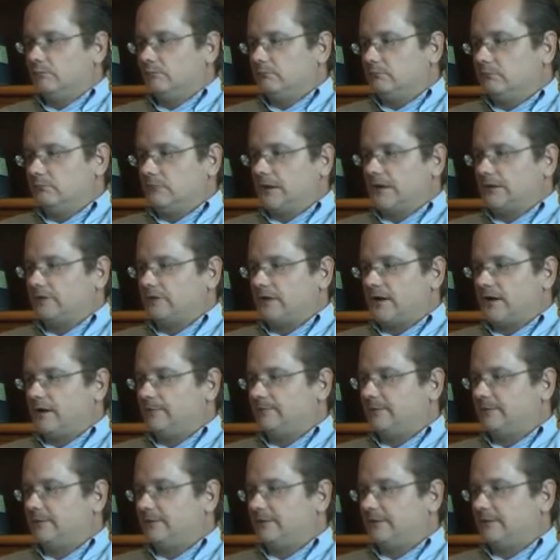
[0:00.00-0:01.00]
my job
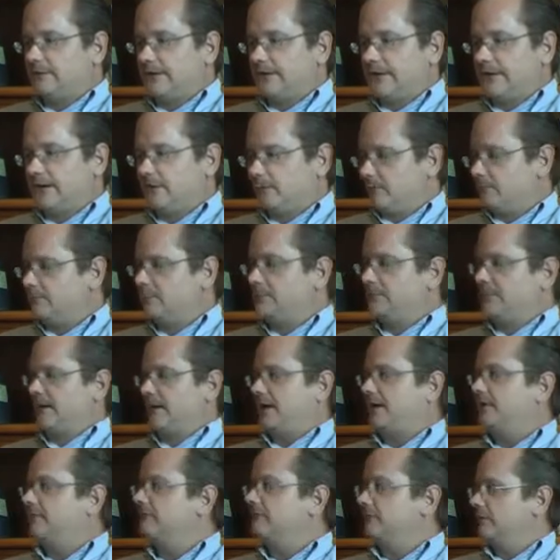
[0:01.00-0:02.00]
during the day, I want to be
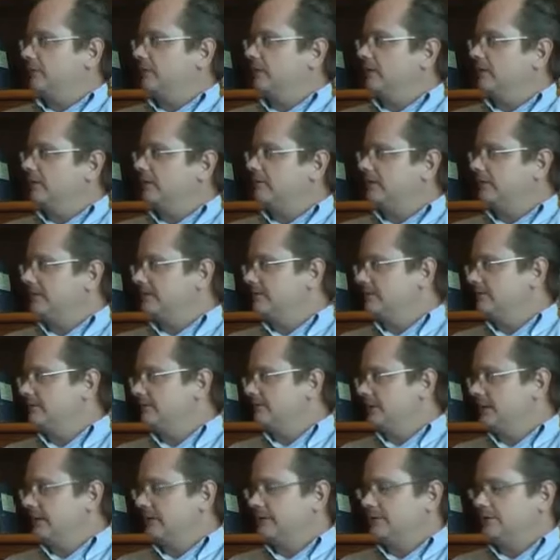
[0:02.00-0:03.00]
paid for it. The idea that
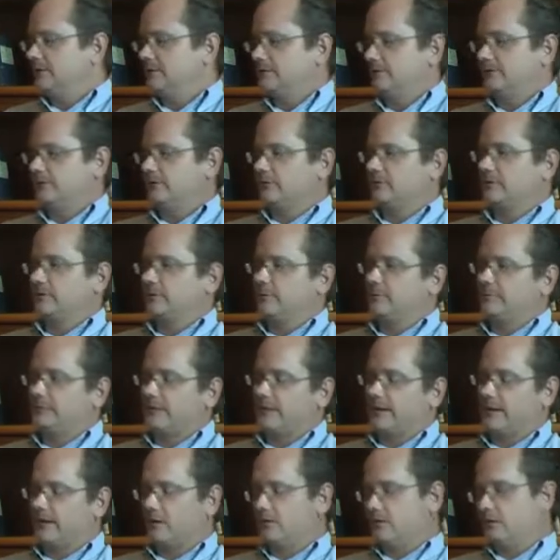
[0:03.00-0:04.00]
my university would
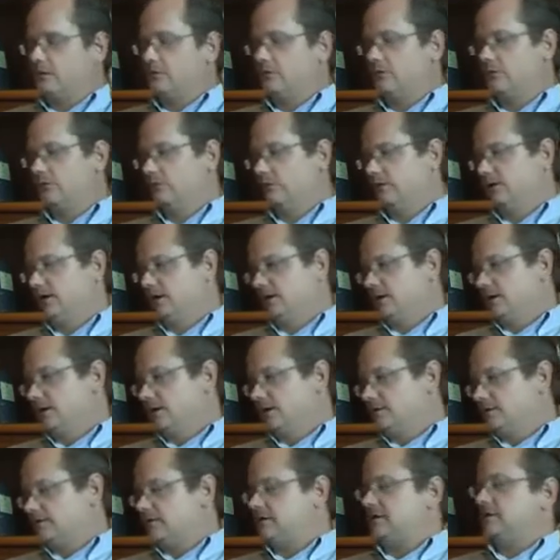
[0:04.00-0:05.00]
say, oh,
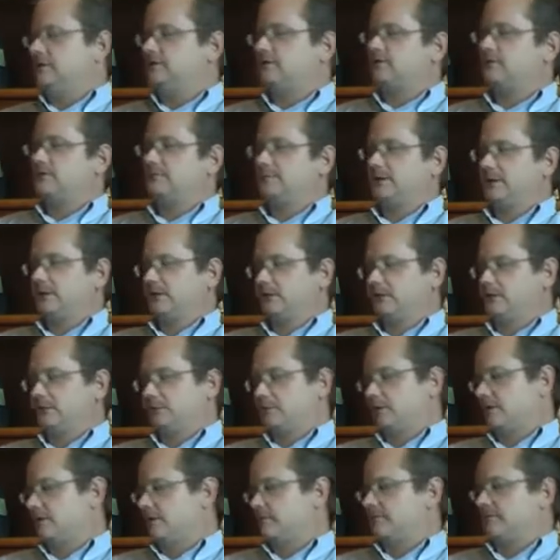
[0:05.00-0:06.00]
teach because you're
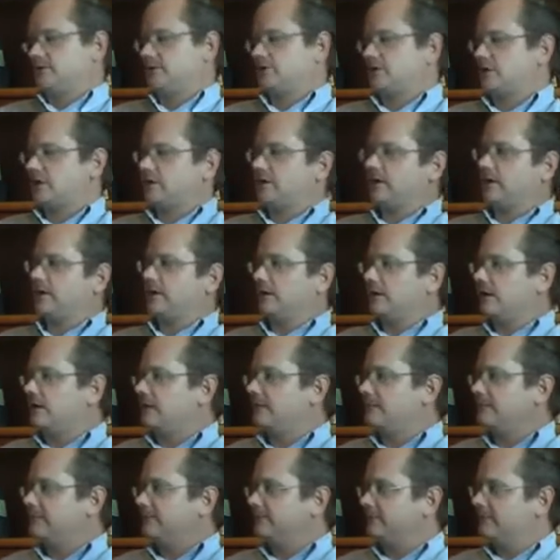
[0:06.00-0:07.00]
part of the sharing
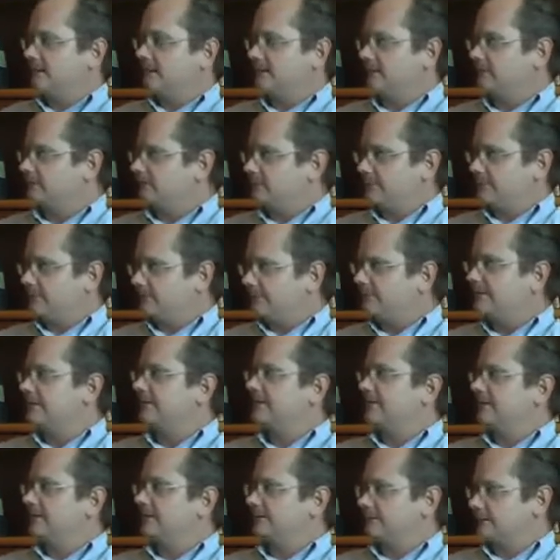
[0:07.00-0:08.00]
economy of knowledge would be
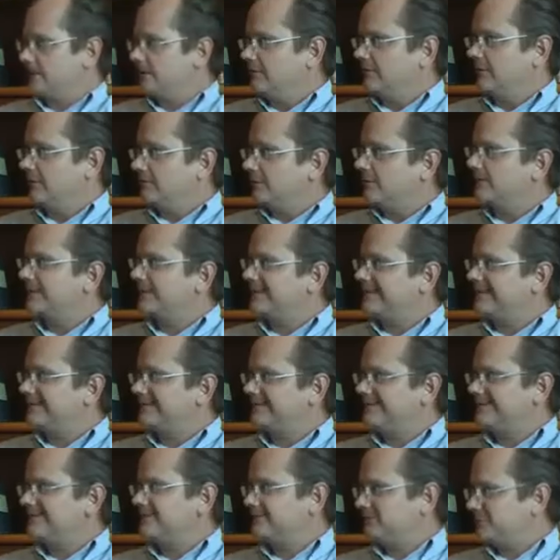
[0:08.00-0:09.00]
ridiculous. No, I'm only going to
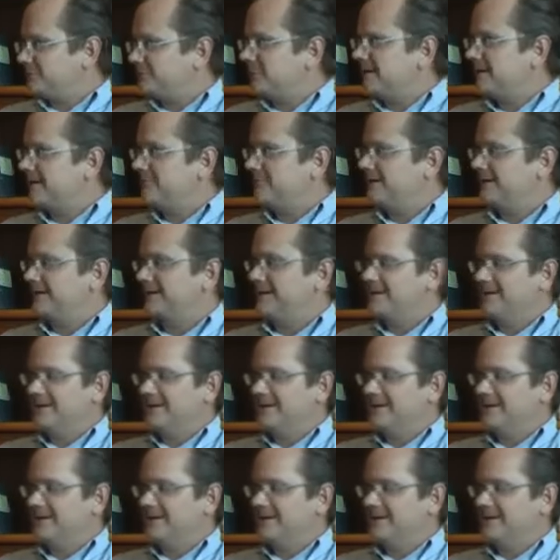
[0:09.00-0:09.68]
teach if you pay me.